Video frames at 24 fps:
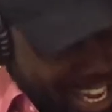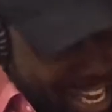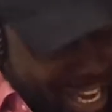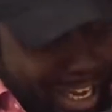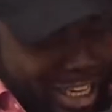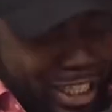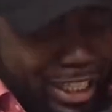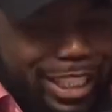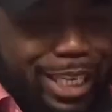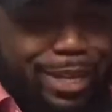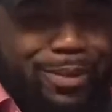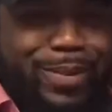
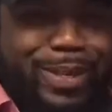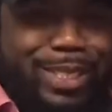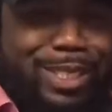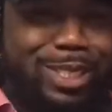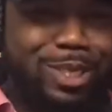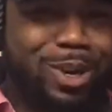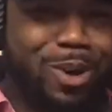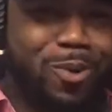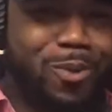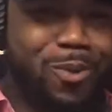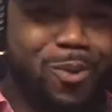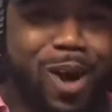She was
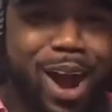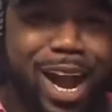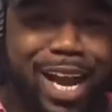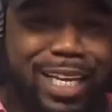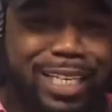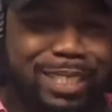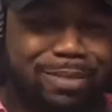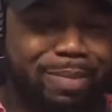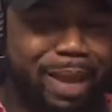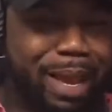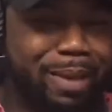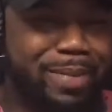the
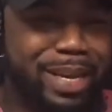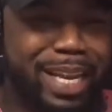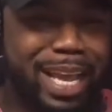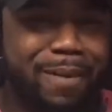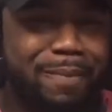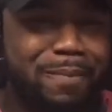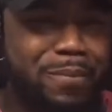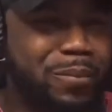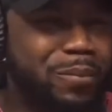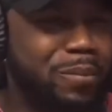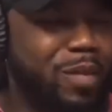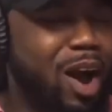one, baby.
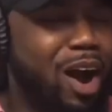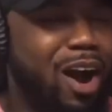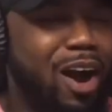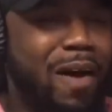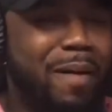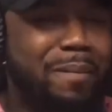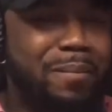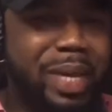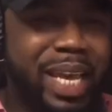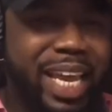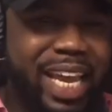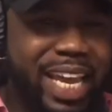
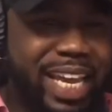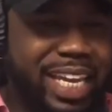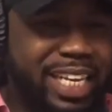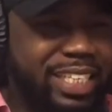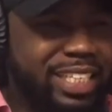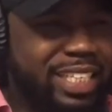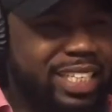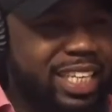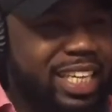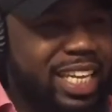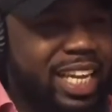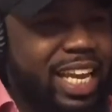Oh
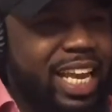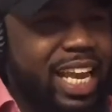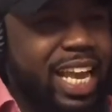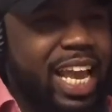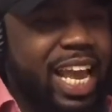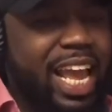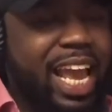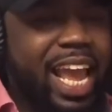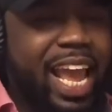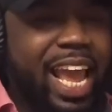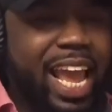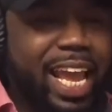man.
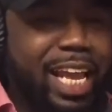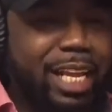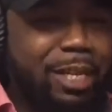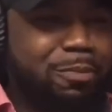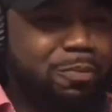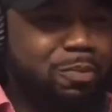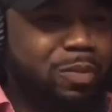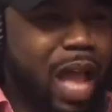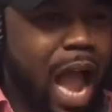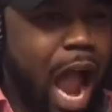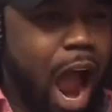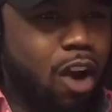
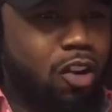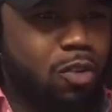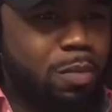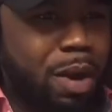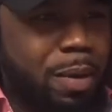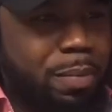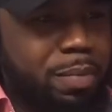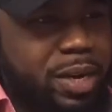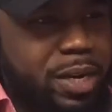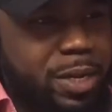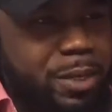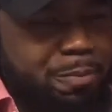And I
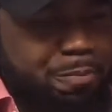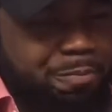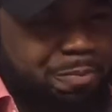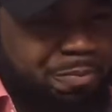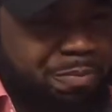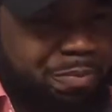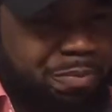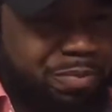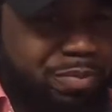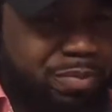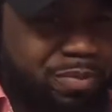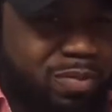remember
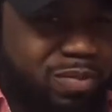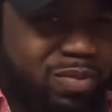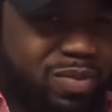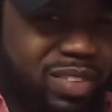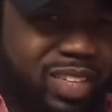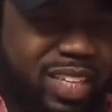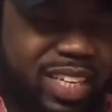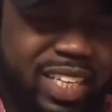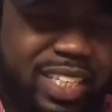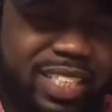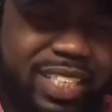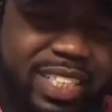
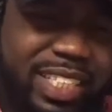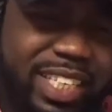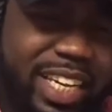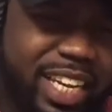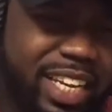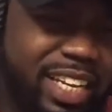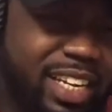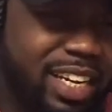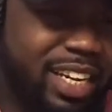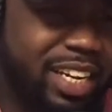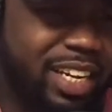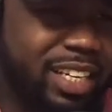
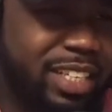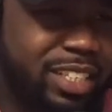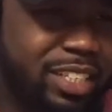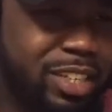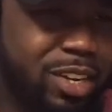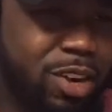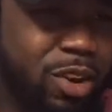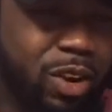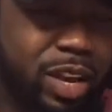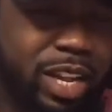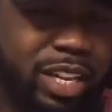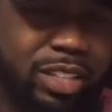seeing her,
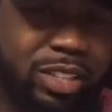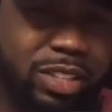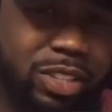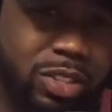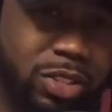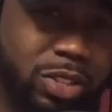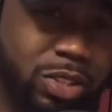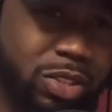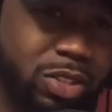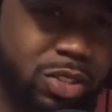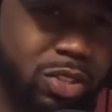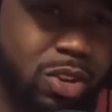during
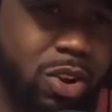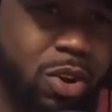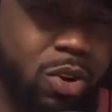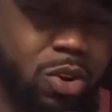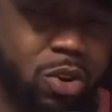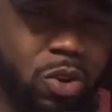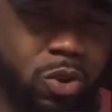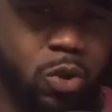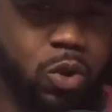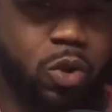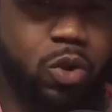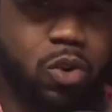
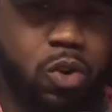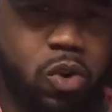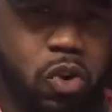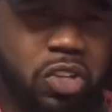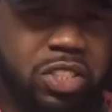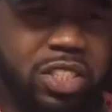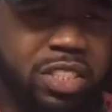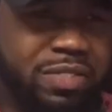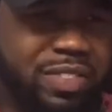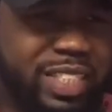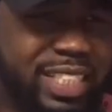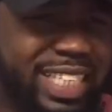the
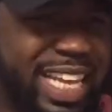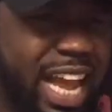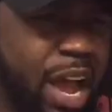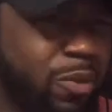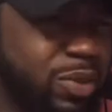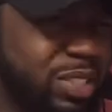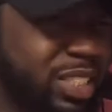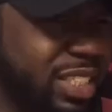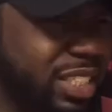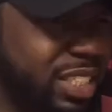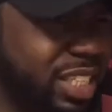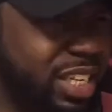course of the day, I would
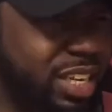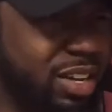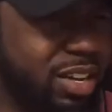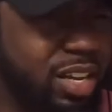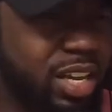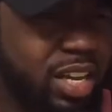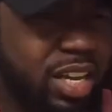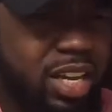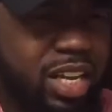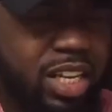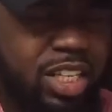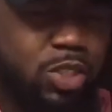see
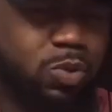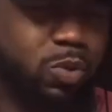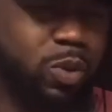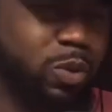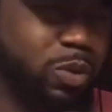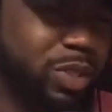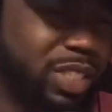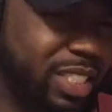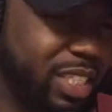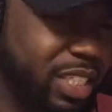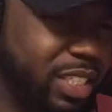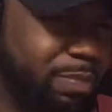her, we
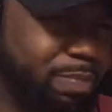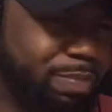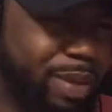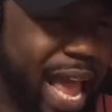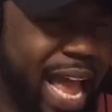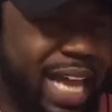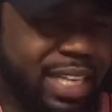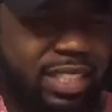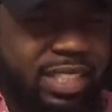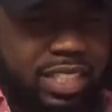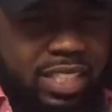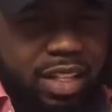would see
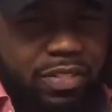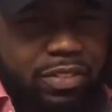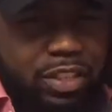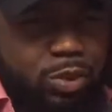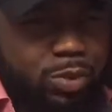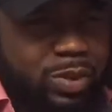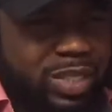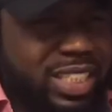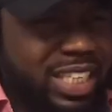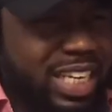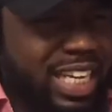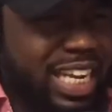past each other
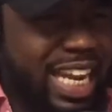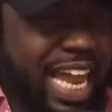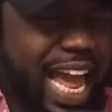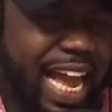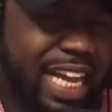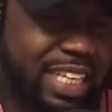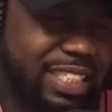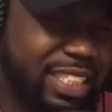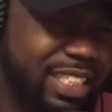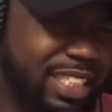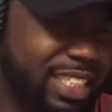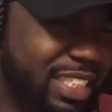switching
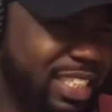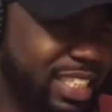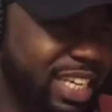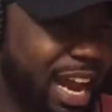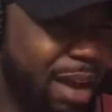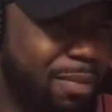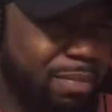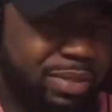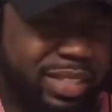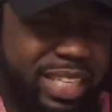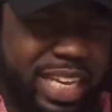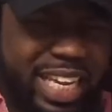classes, and
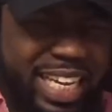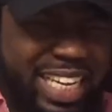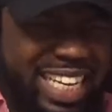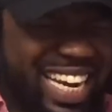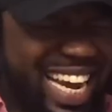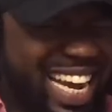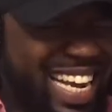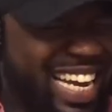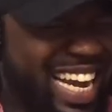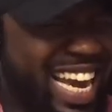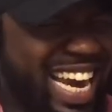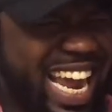I'm thinking,
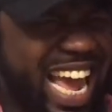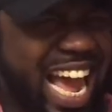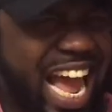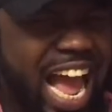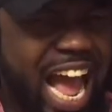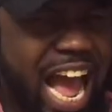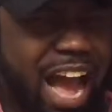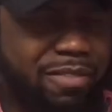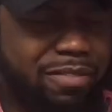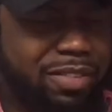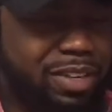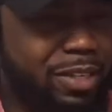I gotta
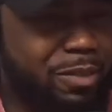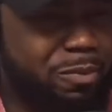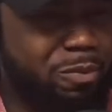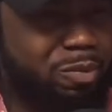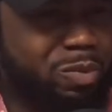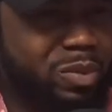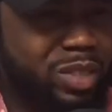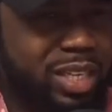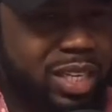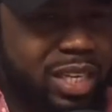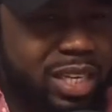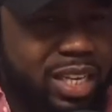have her.
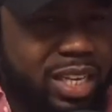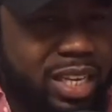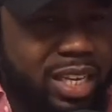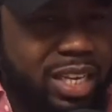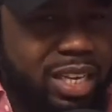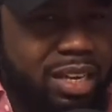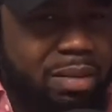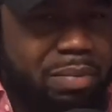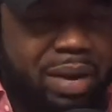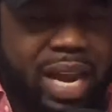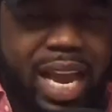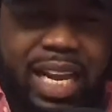
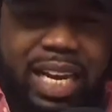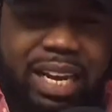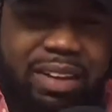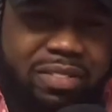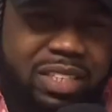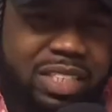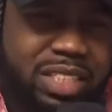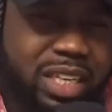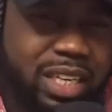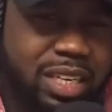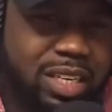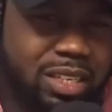But I ain't never
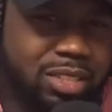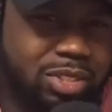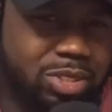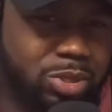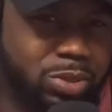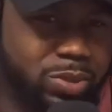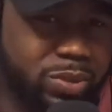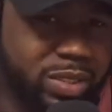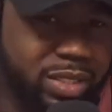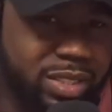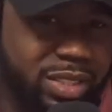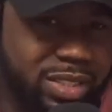seen her
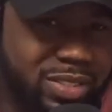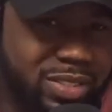to her.